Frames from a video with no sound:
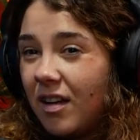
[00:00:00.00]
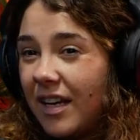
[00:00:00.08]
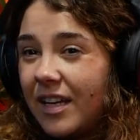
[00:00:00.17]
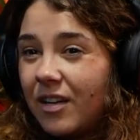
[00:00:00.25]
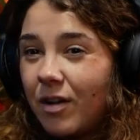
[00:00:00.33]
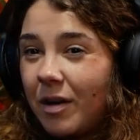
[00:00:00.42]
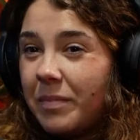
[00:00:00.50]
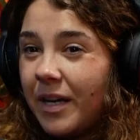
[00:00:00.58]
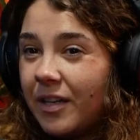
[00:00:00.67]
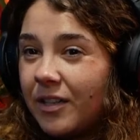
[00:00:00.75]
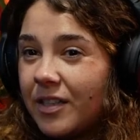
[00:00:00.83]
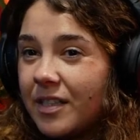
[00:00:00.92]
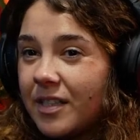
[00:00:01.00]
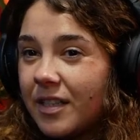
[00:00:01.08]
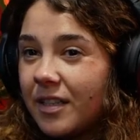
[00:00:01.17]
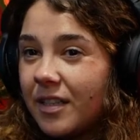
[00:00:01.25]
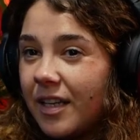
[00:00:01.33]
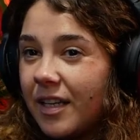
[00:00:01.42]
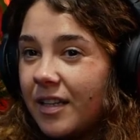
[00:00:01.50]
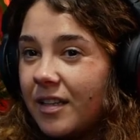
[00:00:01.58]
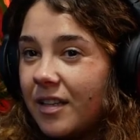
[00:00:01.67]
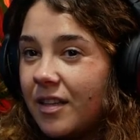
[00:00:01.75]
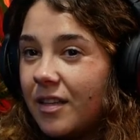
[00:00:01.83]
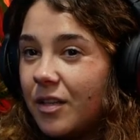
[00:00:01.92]
like grandparents
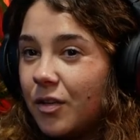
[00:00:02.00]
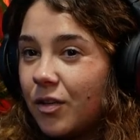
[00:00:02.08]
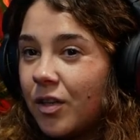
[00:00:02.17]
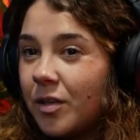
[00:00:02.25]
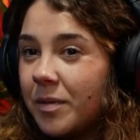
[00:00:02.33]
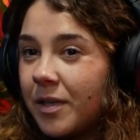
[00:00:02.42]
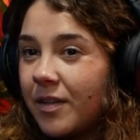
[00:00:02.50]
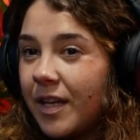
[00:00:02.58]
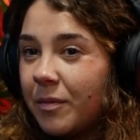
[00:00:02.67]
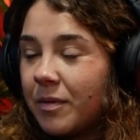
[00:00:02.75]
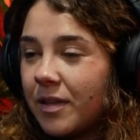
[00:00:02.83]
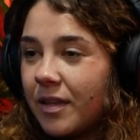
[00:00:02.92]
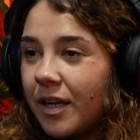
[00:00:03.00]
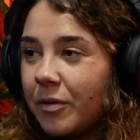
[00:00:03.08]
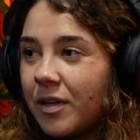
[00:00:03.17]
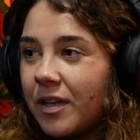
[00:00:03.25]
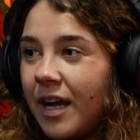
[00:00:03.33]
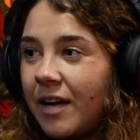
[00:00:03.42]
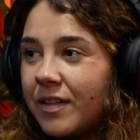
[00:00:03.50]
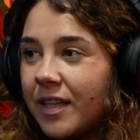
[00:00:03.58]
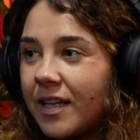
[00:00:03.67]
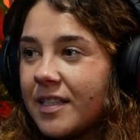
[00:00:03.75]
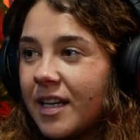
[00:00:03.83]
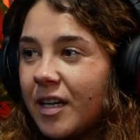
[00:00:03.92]
in Europe, you know, they were alive at
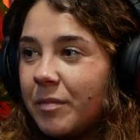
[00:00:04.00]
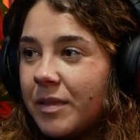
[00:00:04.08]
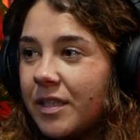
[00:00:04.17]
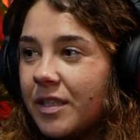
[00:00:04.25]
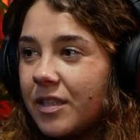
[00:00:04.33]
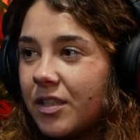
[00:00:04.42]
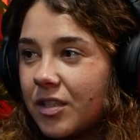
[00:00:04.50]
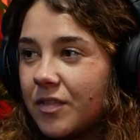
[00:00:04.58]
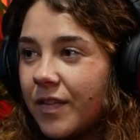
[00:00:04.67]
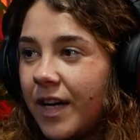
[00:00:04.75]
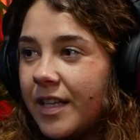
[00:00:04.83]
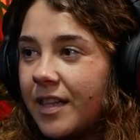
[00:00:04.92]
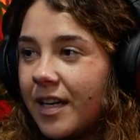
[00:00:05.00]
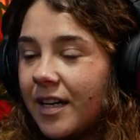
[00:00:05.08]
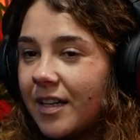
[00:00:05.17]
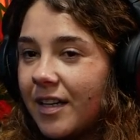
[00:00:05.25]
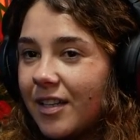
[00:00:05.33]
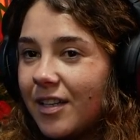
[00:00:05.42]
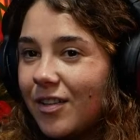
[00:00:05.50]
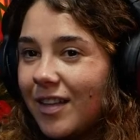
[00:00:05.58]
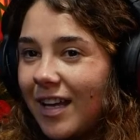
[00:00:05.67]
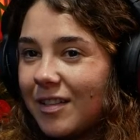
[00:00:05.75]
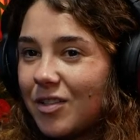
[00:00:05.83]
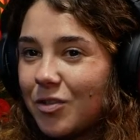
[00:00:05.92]
that time, and you just find that, you know,
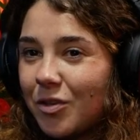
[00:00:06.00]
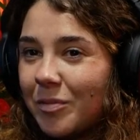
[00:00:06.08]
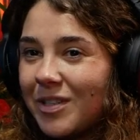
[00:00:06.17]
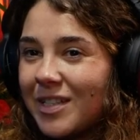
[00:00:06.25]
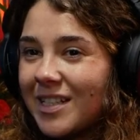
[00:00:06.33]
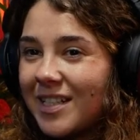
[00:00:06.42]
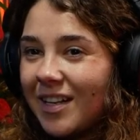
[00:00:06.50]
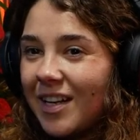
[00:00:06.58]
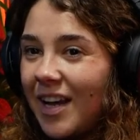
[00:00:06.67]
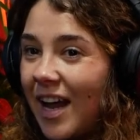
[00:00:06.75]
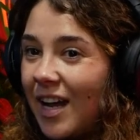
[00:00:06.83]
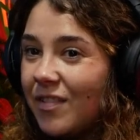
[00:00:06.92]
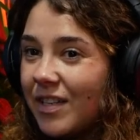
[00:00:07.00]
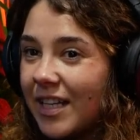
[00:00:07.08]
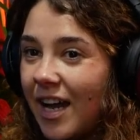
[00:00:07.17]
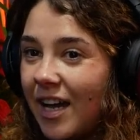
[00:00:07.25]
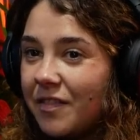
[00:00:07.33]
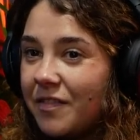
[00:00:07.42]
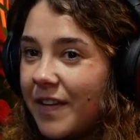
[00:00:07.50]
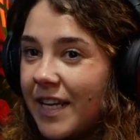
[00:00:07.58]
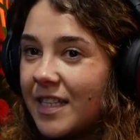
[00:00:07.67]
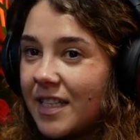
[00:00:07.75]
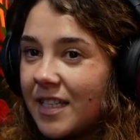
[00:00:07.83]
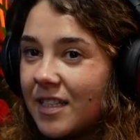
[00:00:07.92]
that trauma is still alive and it kind of
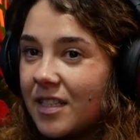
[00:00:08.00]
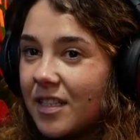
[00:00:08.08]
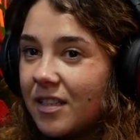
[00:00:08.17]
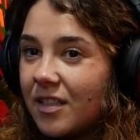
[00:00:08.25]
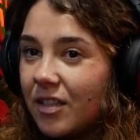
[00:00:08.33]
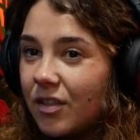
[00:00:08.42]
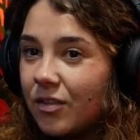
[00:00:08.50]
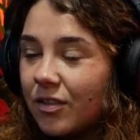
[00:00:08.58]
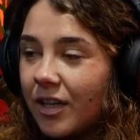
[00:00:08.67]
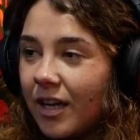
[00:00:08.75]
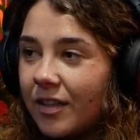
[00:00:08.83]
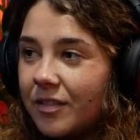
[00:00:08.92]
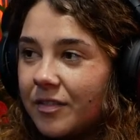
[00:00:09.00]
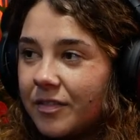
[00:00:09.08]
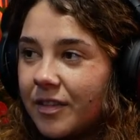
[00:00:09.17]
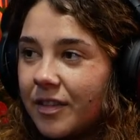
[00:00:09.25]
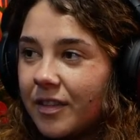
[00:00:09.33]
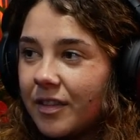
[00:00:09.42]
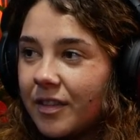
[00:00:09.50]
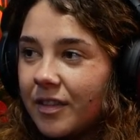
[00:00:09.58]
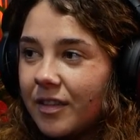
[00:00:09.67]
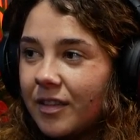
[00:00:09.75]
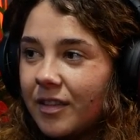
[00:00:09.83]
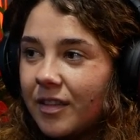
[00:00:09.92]
feeds into your kind of,
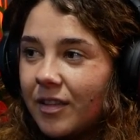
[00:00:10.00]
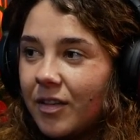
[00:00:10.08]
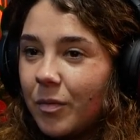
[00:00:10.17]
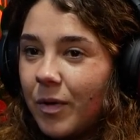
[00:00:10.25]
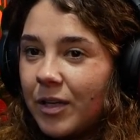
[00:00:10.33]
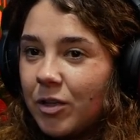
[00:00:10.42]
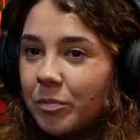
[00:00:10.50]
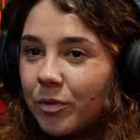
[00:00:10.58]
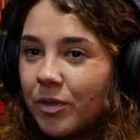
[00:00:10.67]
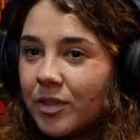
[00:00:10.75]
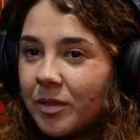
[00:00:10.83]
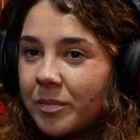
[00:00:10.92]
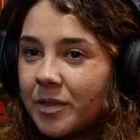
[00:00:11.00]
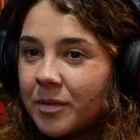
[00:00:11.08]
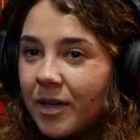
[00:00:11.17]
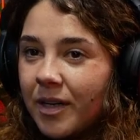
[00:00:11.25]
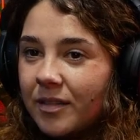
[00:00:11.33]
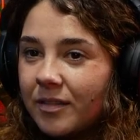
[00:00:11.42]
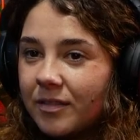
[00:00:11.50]
you know, the way you're brought up as well.